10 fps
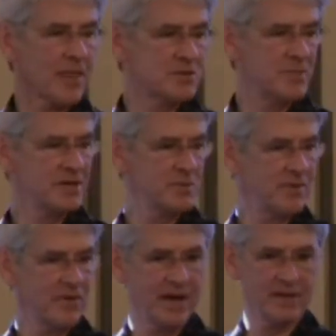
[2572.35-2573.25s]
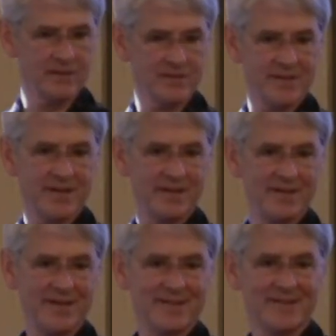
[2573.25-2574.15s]
As Benjamin Franklin said
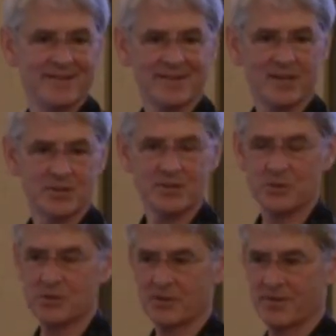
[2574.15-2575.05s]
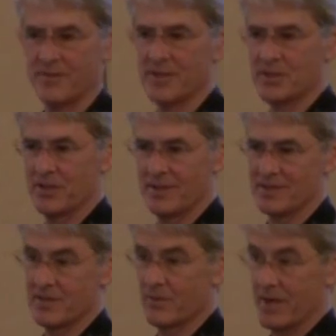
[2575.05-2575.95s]
at the Constitutional Convention,
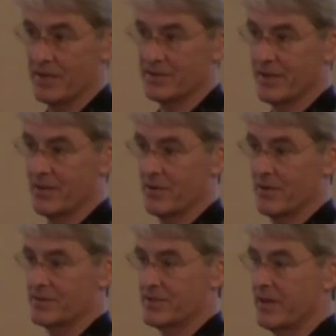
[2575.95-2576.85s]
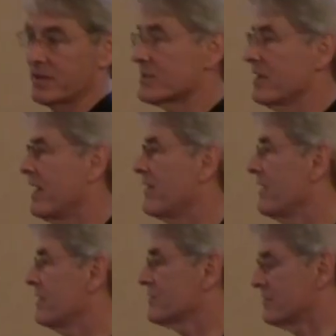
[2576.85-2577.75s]
is it a rising or a setting sun? I
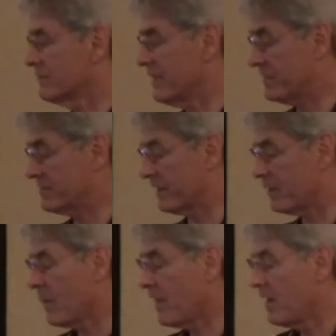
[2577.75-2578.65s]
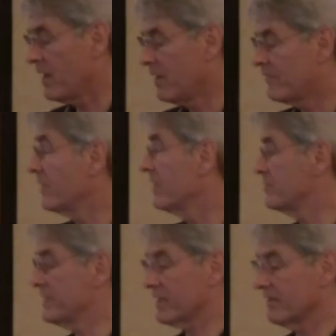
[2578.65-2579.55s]
think it's still rising for
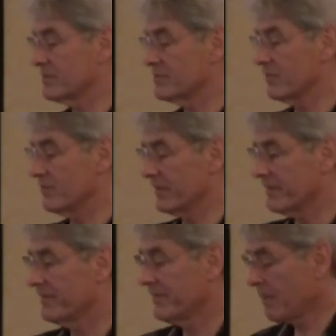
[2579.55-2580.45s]
the Objectivist movement.